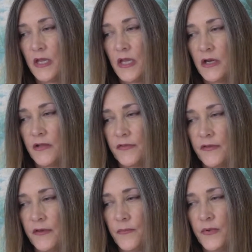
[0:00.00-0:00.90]
And I
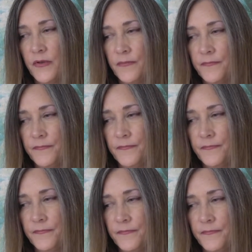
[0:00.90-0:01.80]
thought, well,
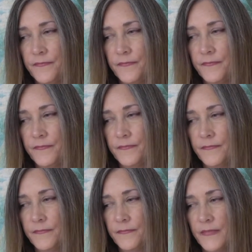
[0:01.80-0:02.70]

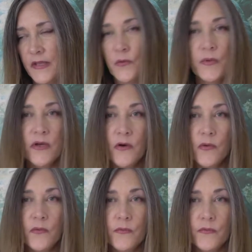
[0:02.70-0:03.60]
here we
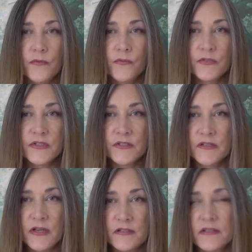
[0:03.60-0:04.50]
go. She's
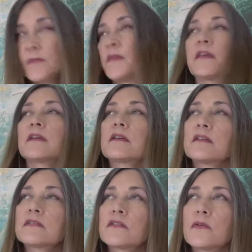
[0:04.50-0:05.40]
got something.
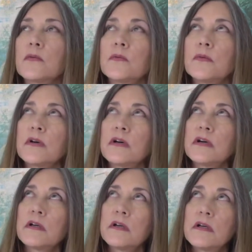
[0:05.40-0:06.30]
And so
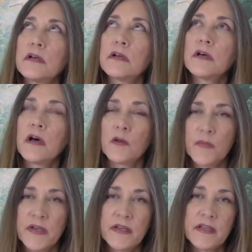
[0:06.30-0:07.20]
on
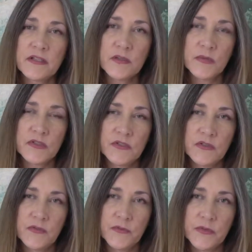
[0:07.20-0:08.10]
Monday, she was
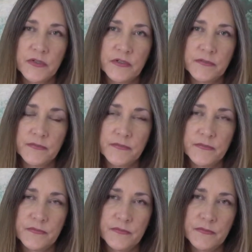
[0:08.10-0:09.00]
due for a
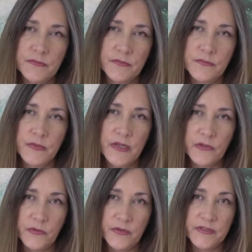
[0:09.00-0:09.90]

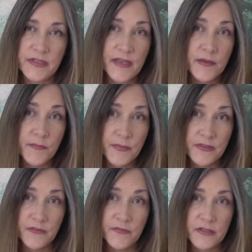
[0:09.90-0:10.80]
regular exam
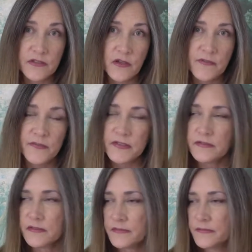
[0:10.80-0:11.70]
at the vet's
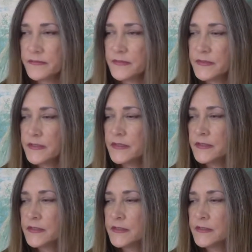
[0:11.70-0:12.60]
office
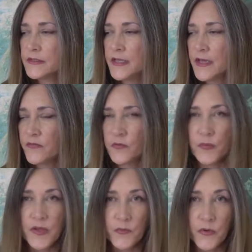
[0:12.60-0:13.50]
to have her
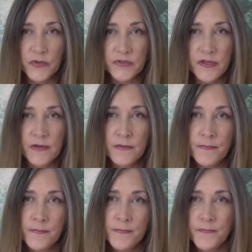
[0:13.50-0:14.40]
blood work done.